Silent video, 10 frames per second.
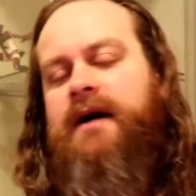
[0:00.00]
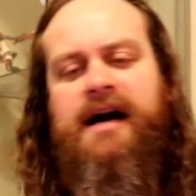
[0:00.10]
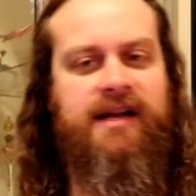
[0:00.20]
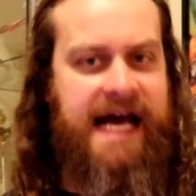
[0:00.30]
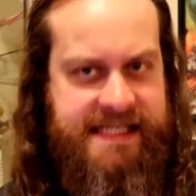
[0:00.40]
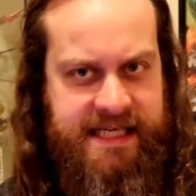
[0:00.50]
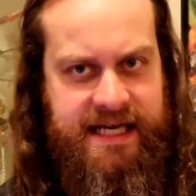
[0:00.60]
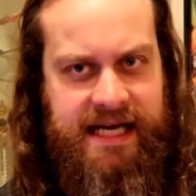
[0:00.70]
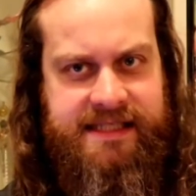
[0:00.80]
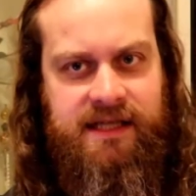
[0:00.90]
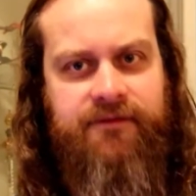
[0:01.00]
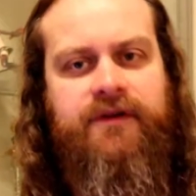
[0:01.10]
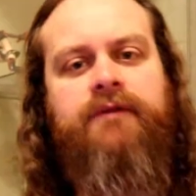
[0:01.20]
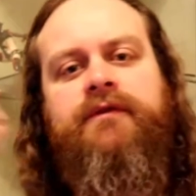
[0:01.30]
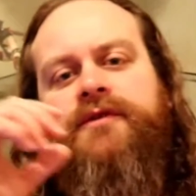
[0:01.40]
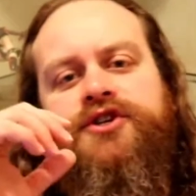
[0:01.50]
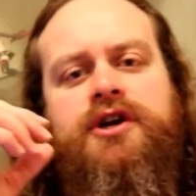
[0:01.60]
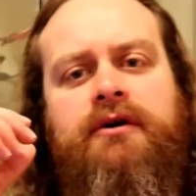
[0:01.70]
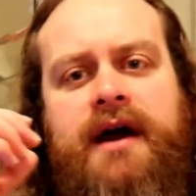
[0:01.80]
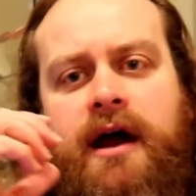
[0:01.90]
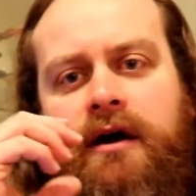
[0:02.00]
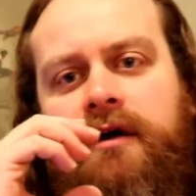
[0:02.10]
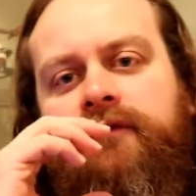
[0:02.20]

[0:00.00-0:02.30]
a classic Godzilla film from the Showa era,